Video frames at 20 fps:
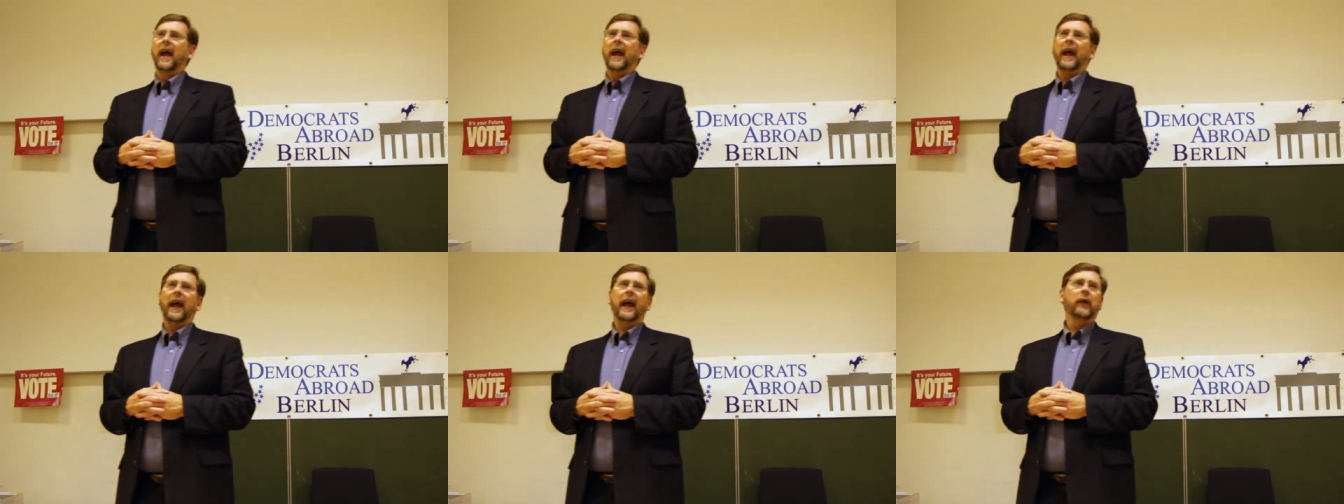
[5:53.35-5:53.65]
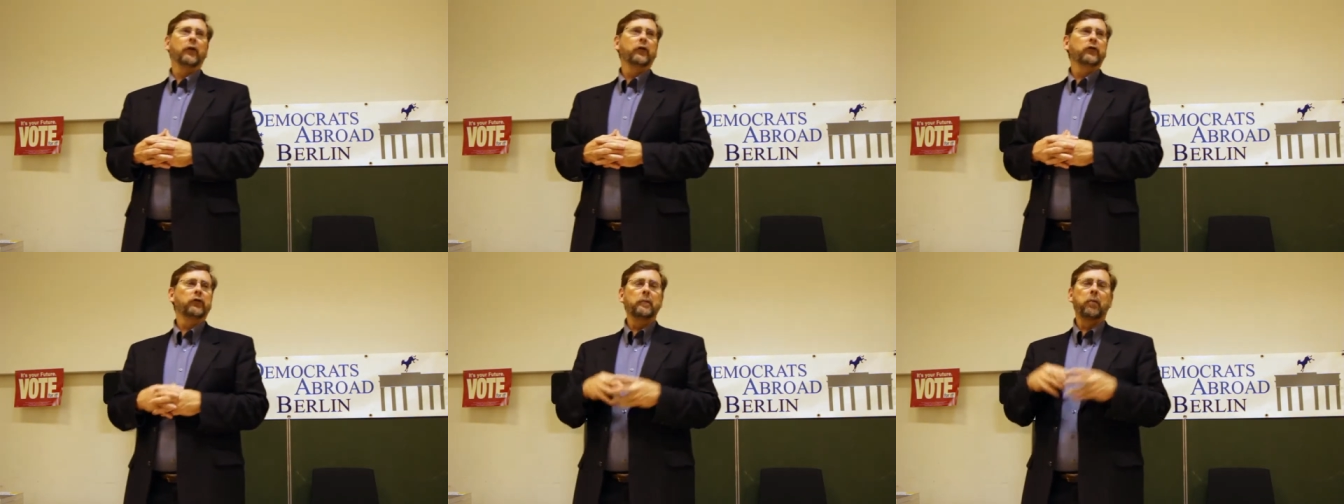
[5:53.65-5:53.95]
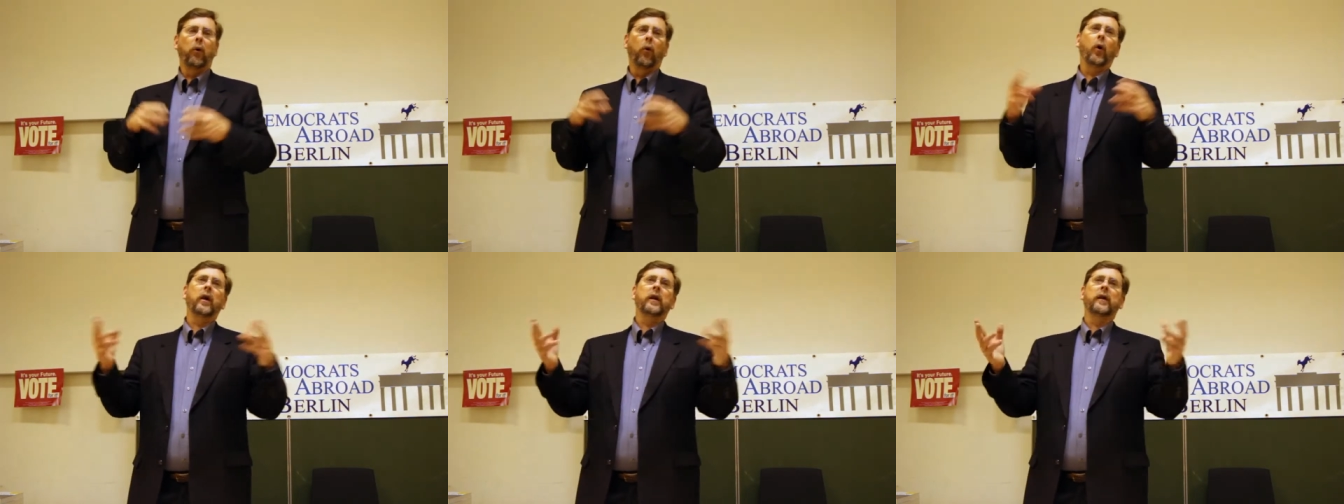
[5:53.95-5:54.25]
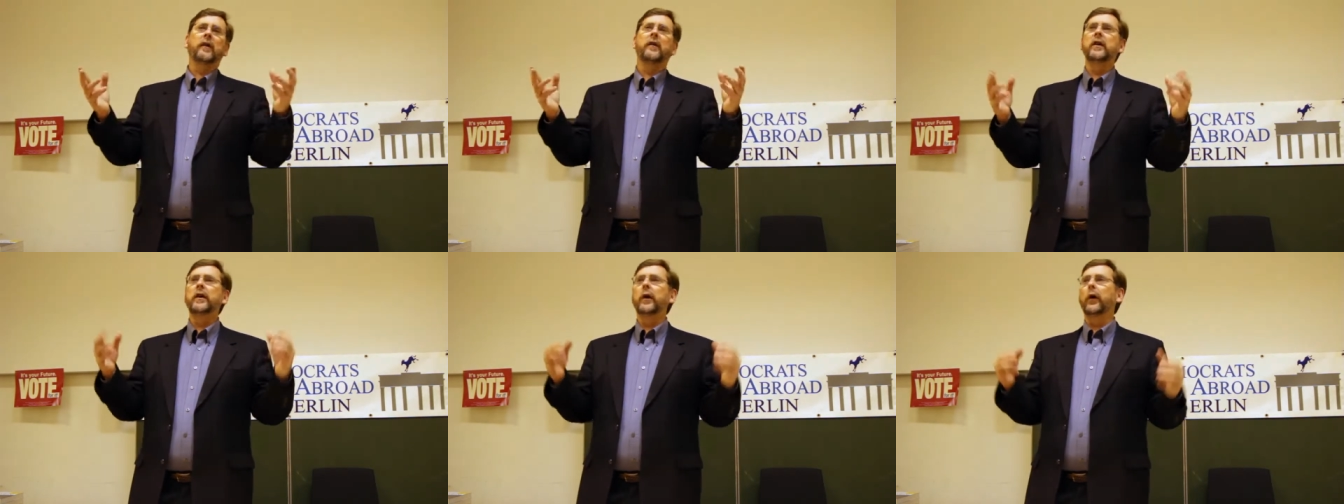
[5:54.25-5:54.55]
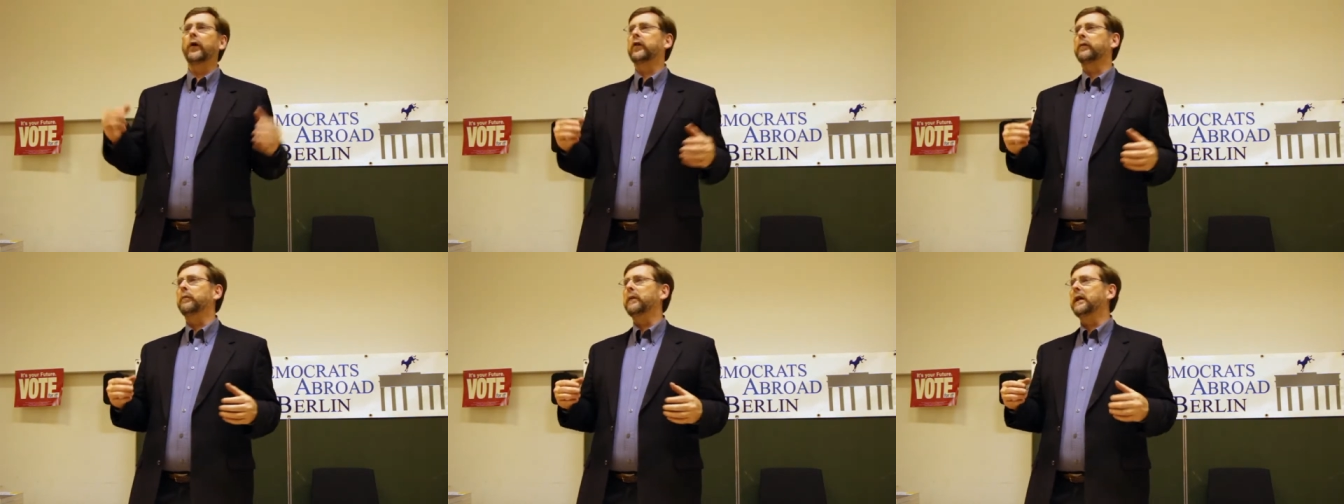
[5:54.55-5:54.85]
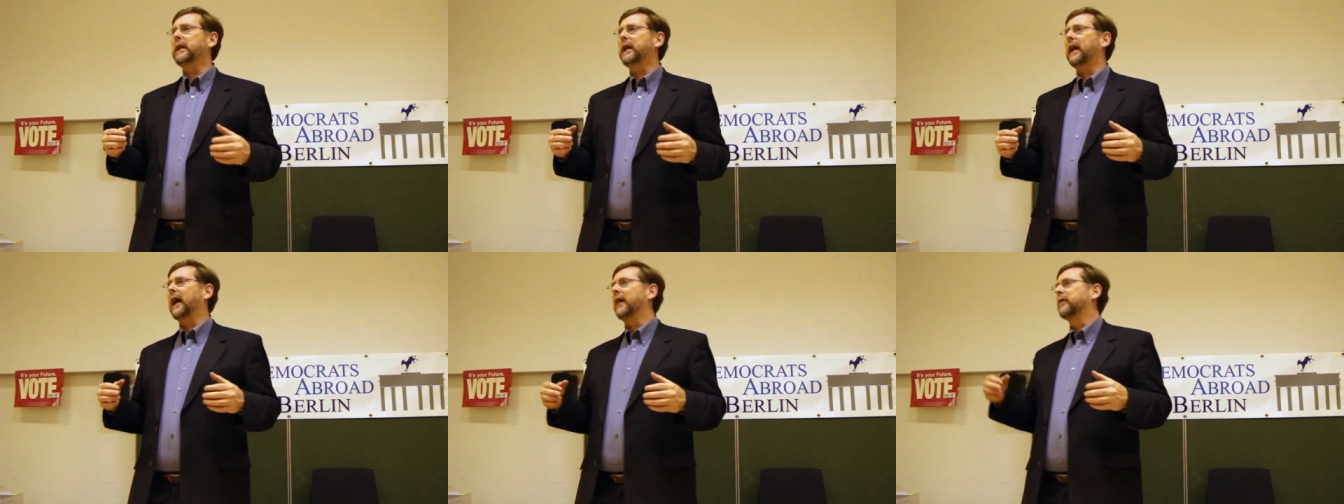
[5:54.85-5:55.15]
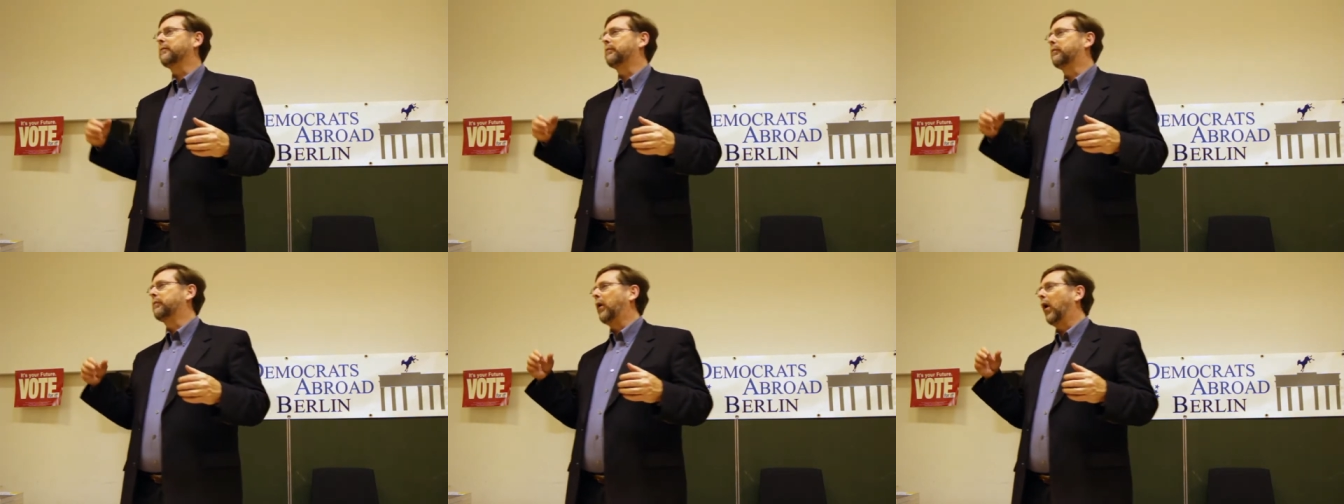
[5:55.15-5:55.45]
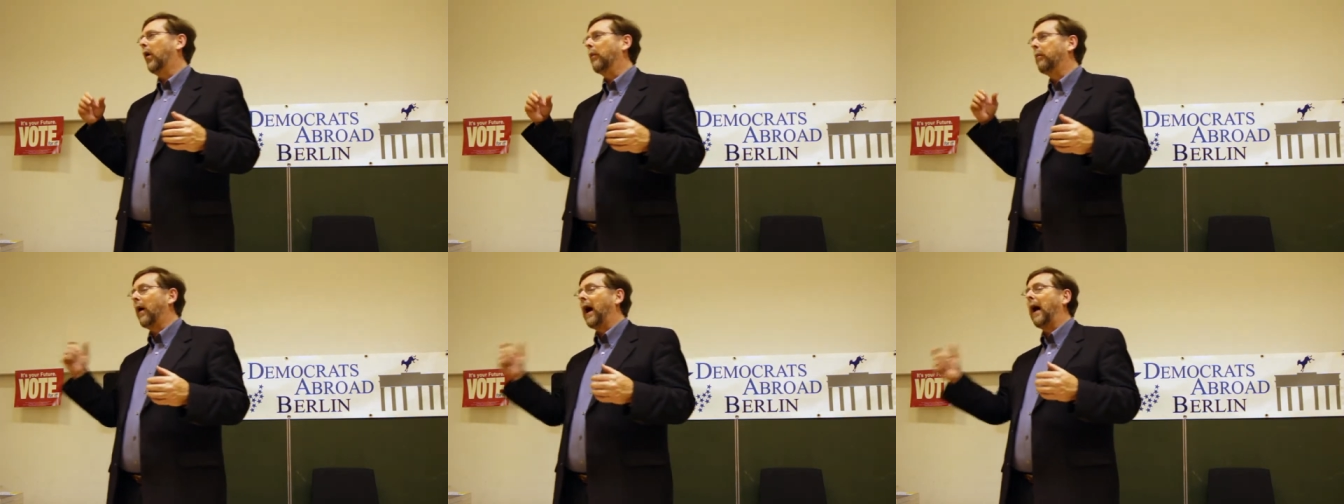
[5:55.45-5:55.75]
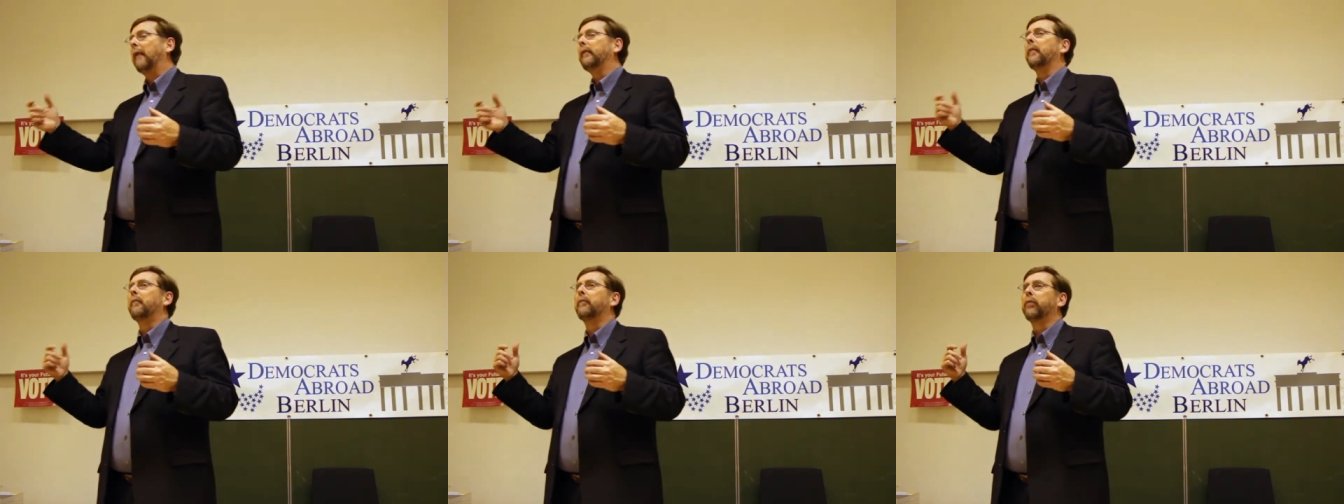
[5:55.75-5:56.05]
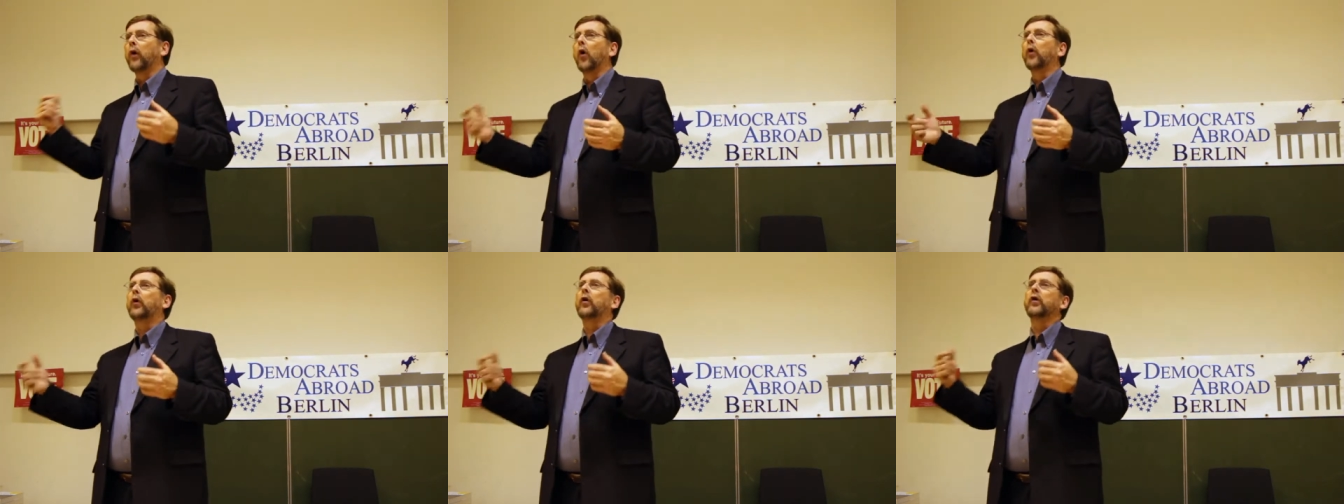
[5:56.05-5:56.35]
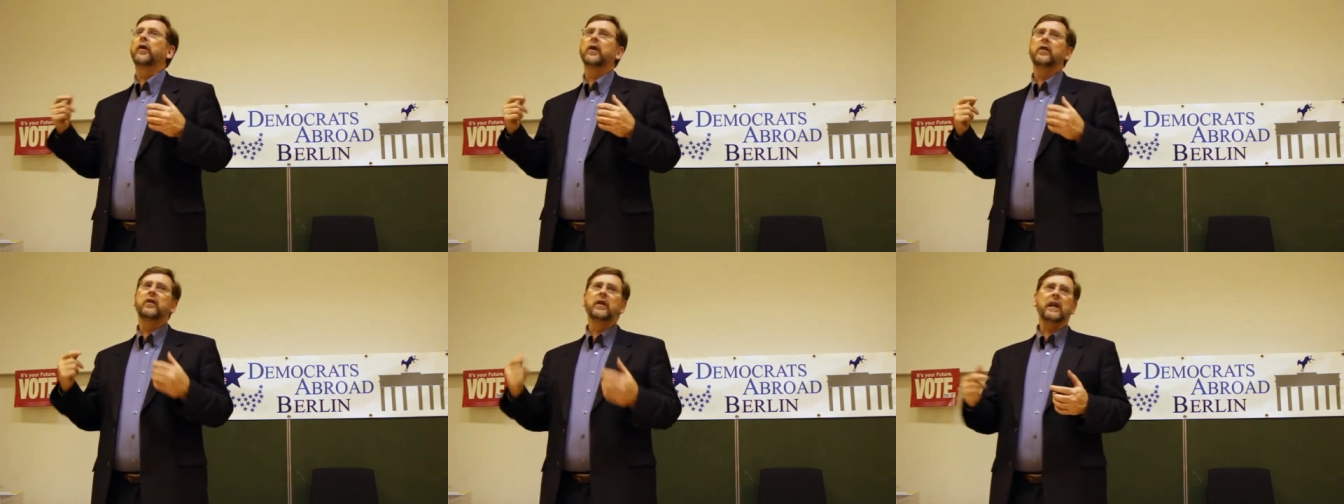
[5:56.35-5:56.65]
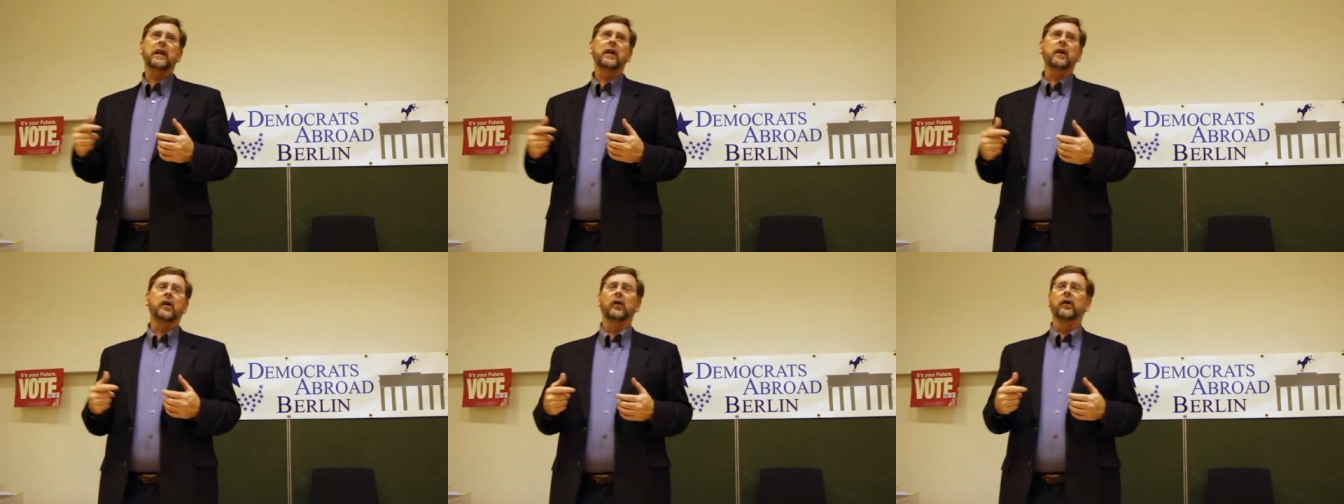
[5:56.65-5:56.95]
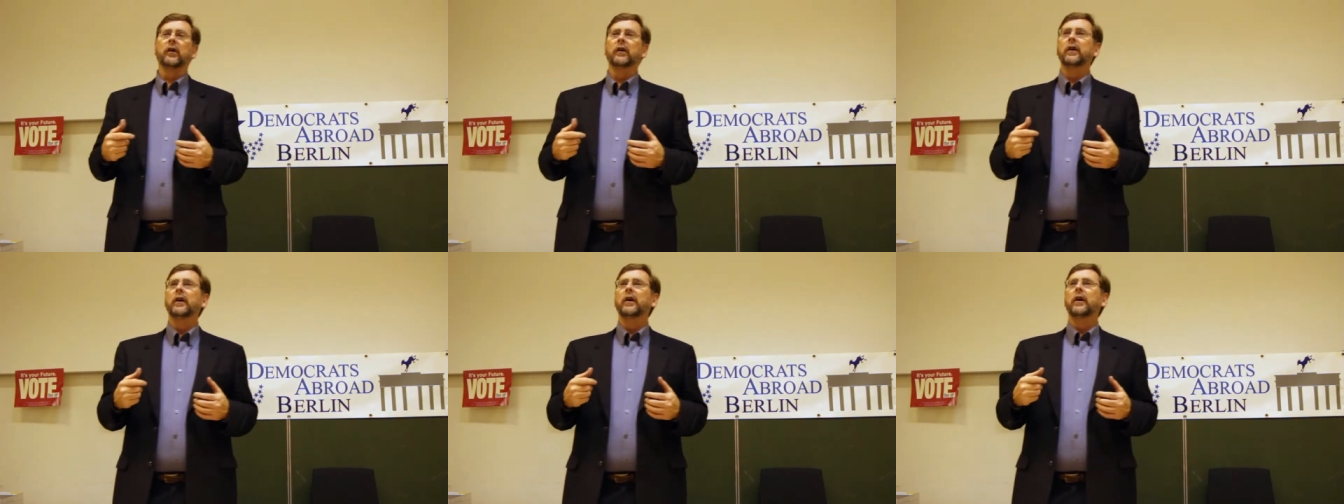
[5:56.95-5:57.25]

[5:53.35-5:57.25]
And it was reported in the US media as Obama brokered the deal